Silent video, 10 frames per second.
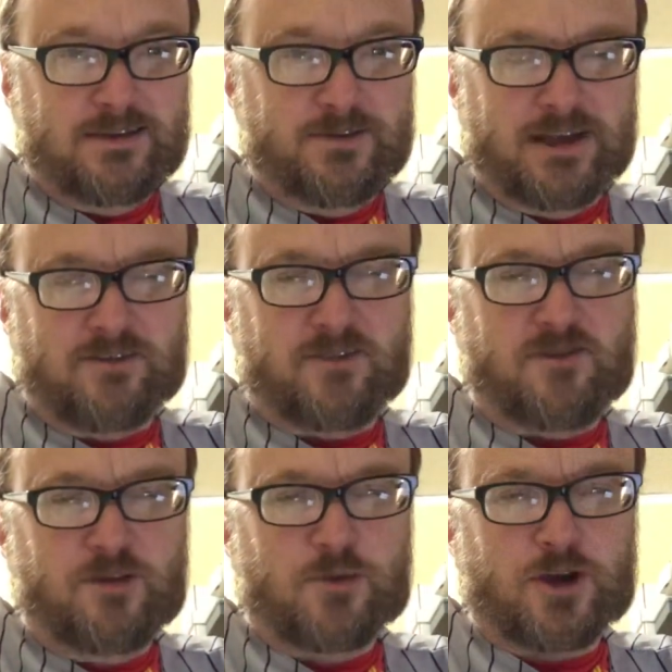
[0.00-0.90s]
We have a
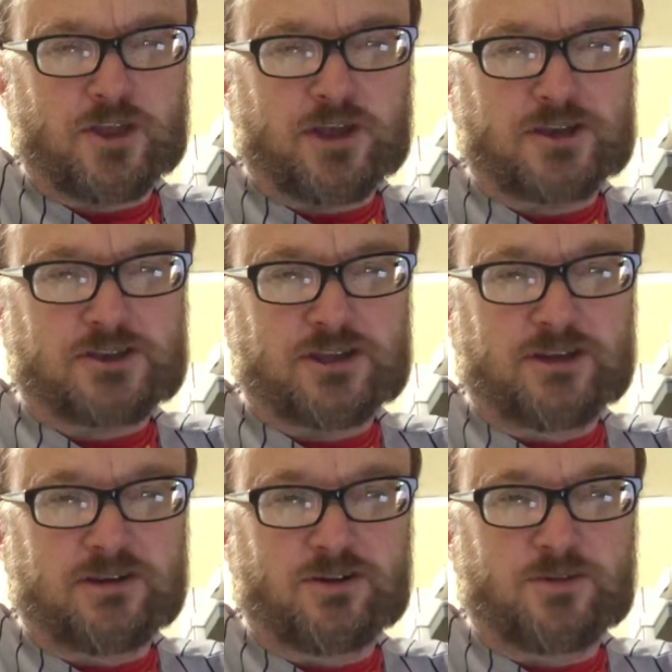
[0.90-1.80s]
few more things to
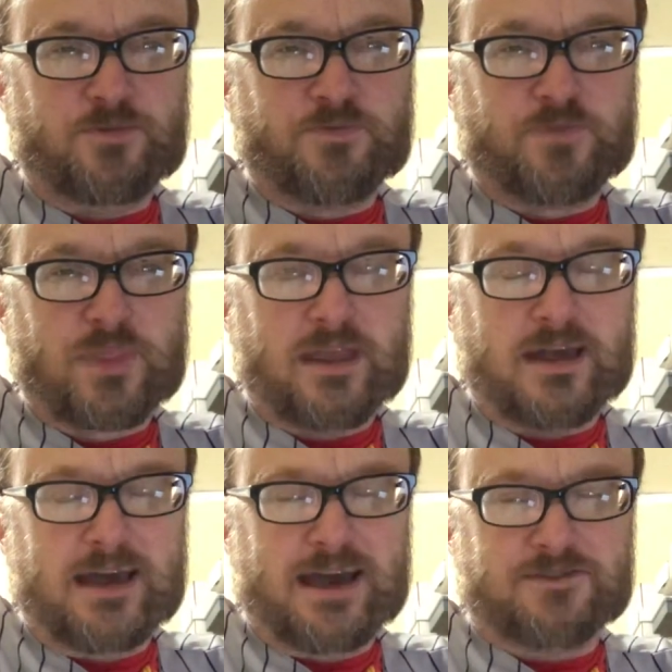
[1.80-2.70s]
do
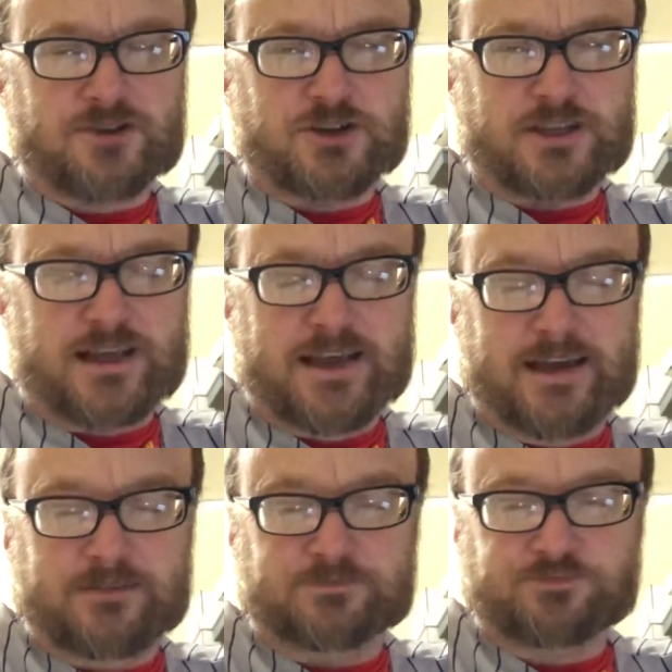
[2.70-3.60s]
after
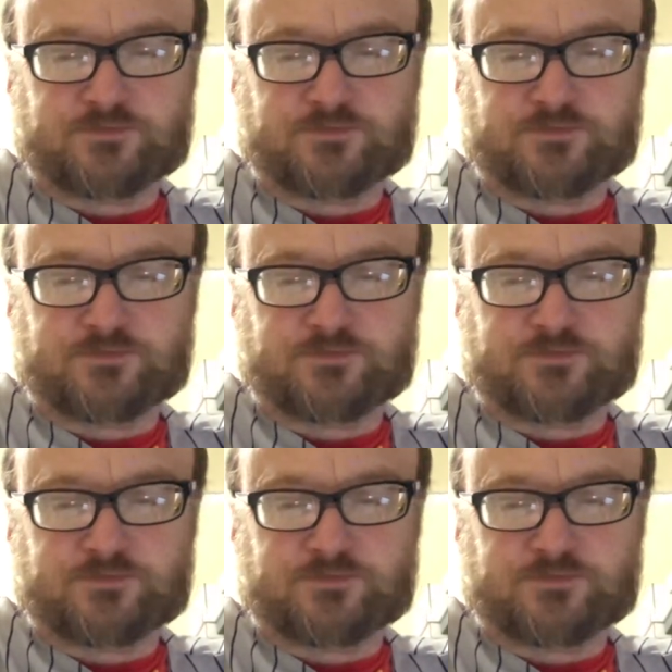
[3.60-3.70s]
today.